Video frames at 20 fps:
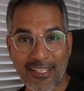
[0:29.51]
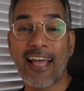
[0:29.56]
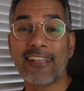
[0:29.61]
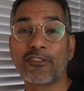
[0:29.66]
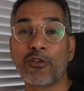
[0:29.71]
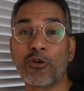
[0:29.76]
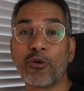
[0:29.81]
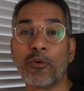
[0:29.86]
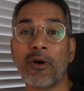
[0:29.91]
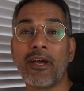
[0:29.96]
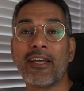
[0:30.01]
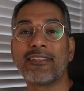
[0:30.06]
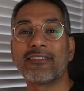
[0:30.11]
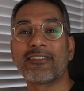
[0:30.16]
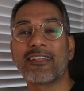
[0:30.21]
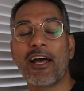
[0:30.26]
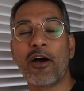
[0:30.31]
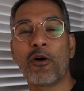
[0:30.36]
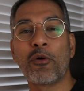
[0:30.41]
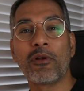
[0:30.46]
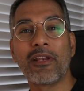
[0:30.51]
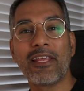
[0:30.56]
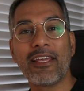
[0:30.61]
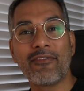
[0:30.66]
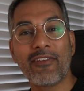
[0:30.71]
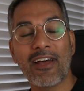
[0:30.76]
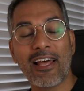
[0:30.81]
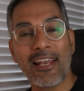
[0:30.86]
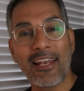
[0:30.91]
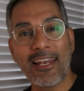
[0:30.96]
As always, I will
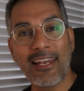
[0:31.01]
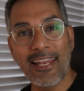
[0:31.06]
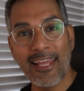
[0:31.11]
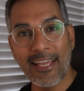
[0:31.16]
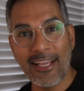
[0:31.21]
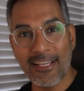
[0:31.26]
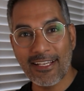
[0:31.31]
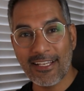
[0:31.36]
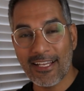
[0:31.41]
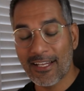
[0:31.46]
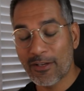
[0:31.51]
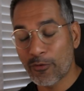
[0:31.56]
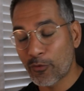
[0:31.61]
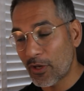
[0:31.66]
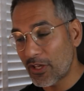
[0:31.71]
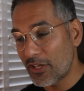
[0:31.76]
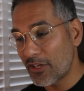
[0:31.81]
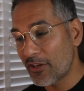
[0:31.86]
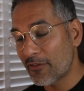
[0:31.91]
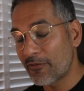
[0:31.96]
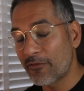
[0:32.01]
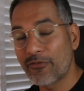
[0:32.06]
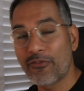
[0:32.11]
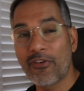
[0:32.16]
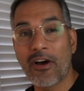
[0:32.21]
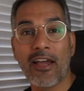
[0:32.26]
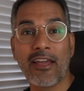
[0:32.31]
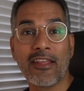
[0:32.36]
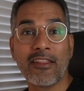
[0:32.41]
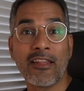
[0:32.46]
leave a link where you can
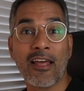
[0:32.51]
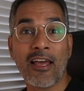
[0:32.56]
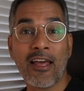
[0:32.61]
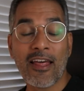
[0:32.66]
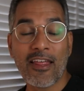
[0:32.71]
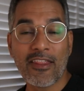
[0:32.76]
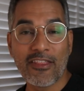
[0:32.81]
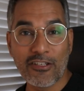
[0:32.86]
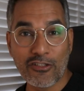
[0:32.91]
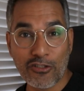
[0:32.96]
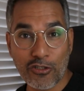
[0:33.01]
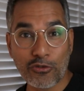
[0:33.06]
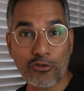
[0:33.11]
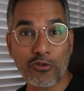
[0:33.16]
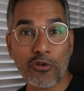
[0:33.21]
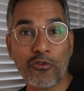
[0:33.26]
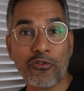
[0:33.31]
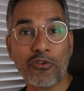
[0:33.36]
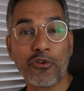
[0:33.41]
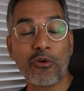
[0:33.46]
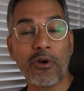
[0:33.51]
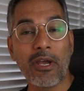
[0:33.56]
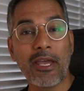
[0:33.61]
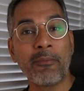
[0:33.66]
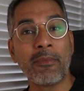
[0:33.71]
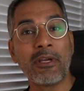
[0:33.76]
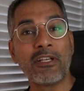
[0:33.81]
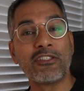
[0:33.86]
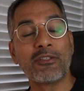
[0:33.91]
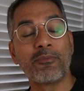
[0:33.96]
find the tutorial
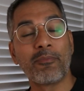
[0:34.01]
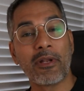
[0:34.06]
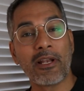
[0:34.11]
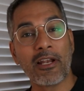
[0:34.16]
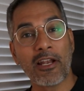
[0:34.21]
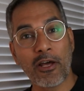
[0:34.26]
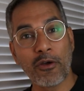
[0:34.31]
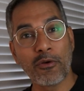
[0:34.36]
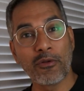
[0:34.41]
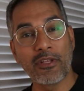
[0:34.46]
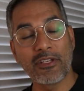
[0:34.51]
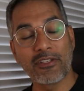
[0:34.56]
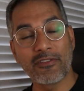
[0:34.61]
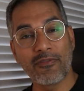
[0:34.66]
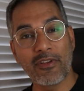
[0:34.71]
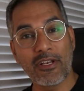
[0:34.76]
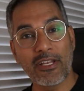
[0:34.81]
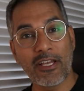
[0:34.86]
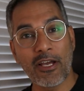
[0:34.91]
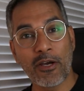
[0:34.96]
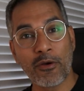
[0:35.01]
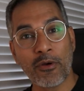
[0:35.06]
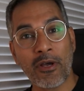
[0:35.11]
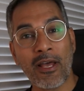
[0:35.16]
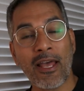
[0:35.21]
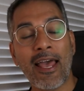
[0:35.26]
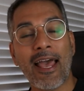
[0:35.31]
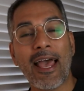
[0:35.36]
image below this video,